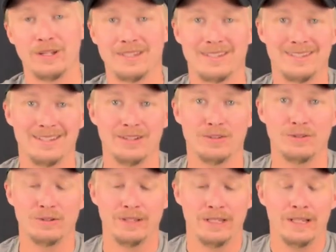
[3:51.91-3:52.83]
It
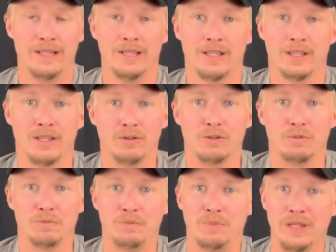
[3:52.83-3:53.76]
still can
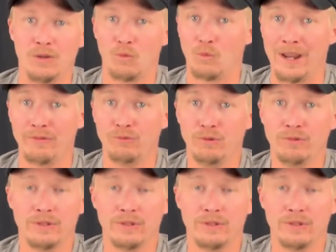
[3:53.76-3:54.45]
be a rifle.